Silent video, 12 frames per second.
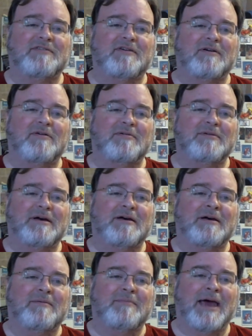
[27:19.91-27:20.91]
So
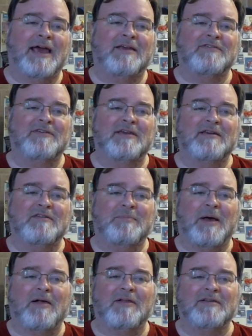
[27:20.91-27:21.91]
magazines,
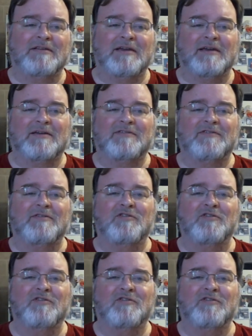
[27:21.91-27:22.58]
politics,